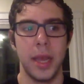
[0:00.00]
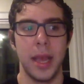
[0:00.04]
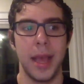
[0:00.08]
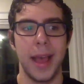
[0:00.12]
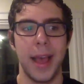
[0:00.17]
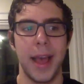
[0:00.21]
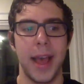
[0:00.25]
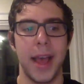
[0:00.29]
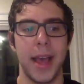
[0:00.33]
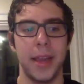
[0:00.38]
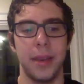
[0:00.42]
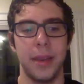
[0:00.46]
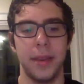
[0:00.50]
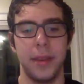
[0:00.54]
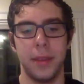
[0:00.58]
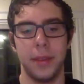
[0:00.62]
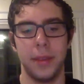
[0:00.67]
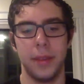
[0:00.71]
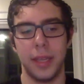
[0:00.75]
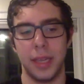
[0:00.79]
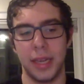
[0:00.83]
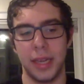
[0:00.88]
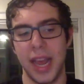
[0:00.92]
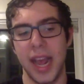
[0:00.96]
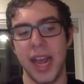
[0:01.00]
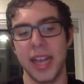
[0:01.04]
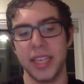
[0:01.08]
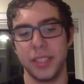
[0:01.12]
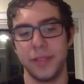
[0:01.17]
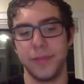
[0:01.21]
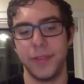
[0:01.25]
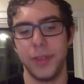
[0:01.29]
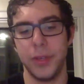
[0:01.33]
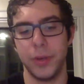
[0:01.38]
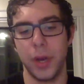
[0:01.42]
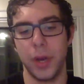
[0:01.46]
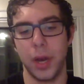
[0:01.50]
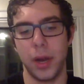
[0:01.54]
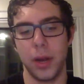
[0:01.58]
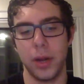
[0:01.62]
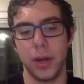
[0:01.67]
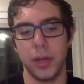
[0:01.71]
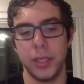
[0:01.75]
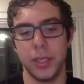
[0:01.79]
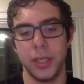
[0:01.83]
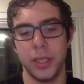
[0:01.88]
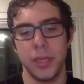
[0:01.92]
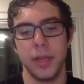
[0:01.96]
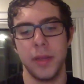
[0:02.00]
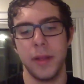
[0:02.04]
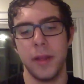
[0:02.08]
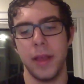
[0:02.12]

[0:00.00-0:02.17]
at the last few cards